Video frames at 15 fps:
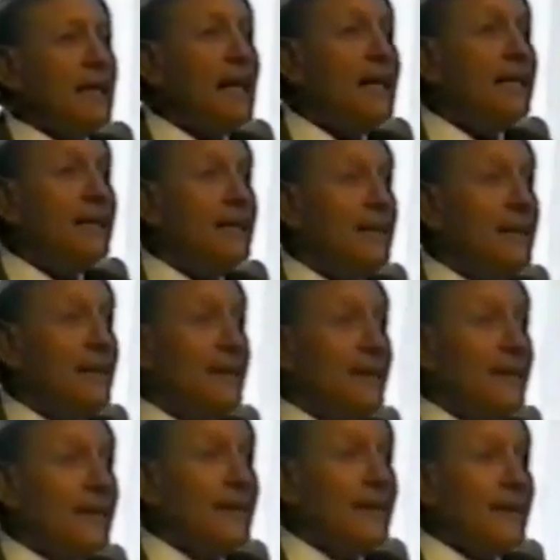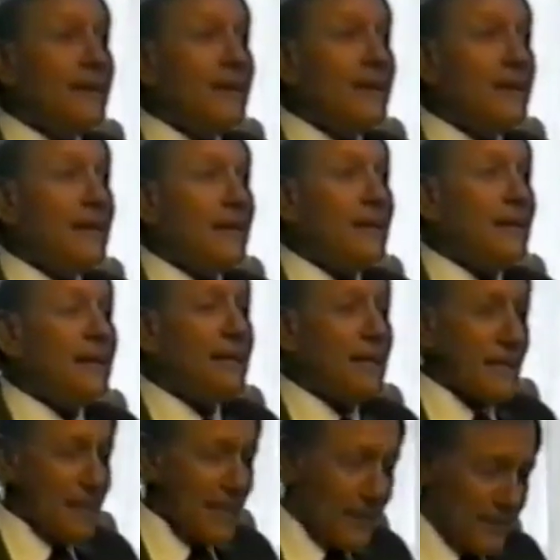Hey?
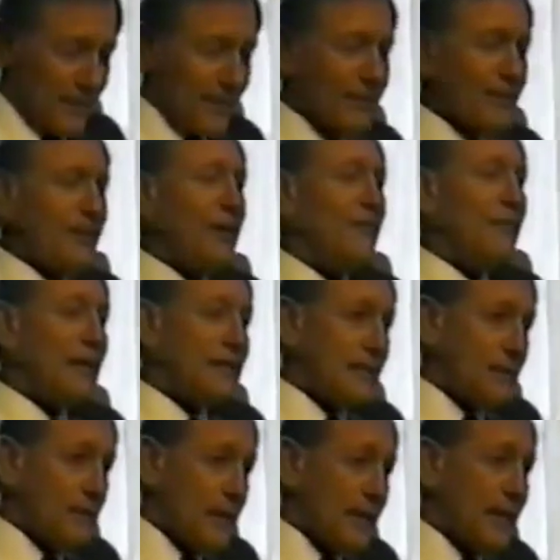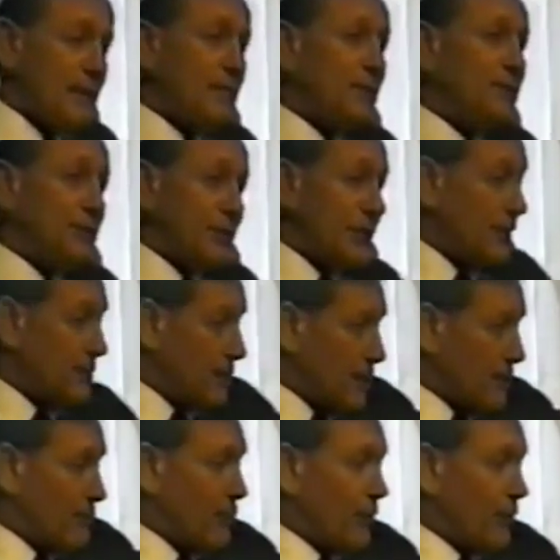Yeah, David Harrow. I've actually met him and seen him in a